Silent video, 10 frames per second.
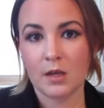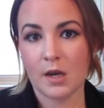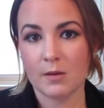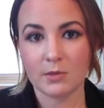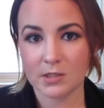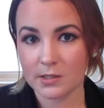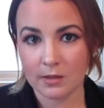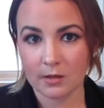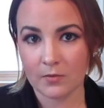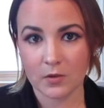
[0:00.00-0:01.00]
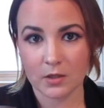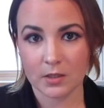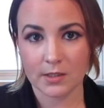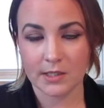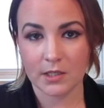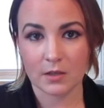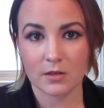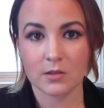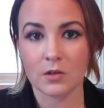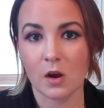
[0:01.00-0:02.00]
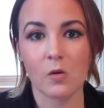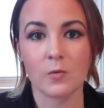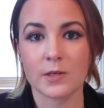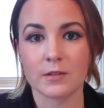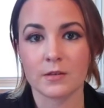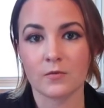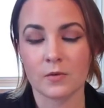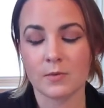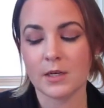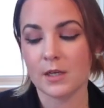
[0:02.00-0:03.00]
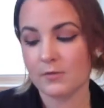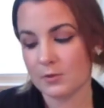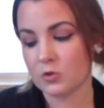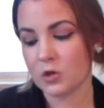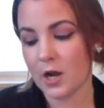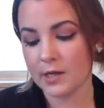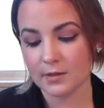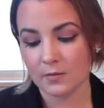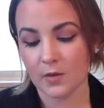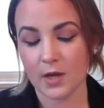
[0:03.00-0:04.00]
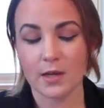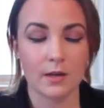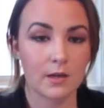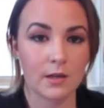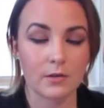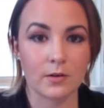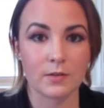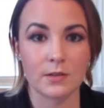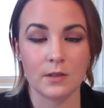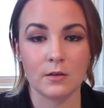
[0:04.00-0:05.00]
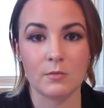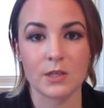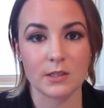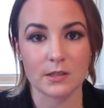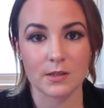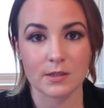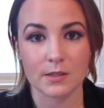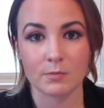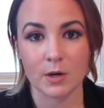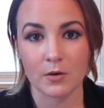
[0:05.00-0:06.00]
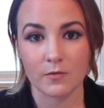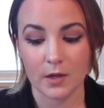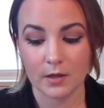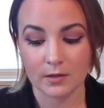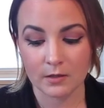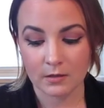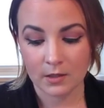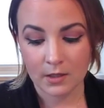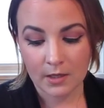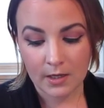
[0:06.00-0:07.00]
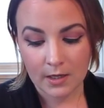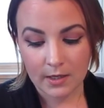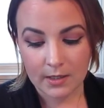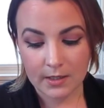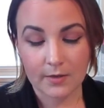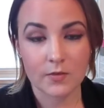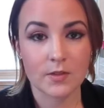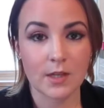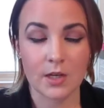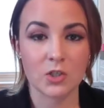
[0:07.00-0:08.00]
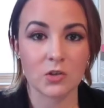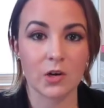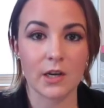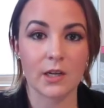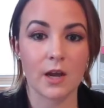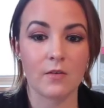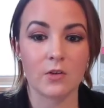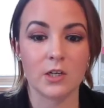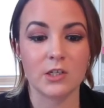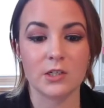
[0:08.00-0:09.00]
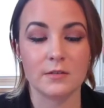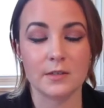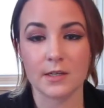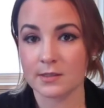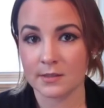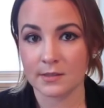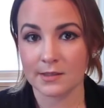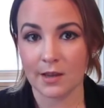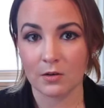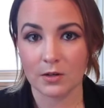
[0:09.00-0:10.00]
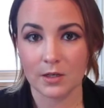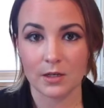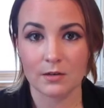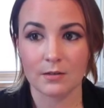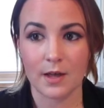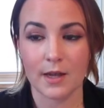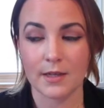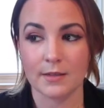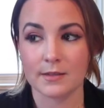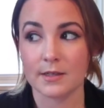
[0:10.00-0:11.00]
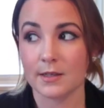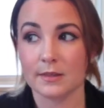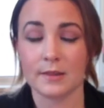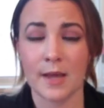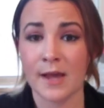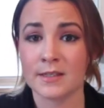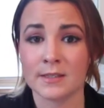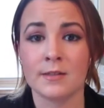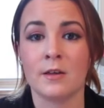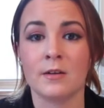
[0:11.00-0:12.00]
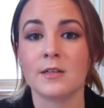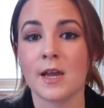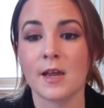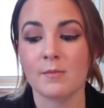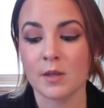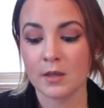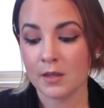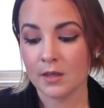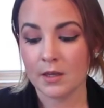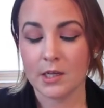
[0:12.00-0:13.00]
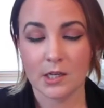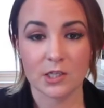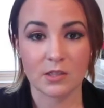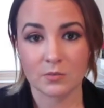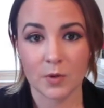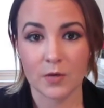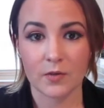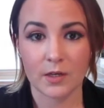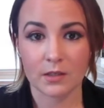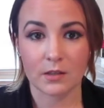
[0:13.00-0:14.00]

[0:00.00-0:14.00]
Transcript: I'm just in love with this. Like, there's no reason for me to even try to find another concealer because this is perfect. It gives such great coverage. It doesn't settle into your lines. It lasts a long time. It's just perfect.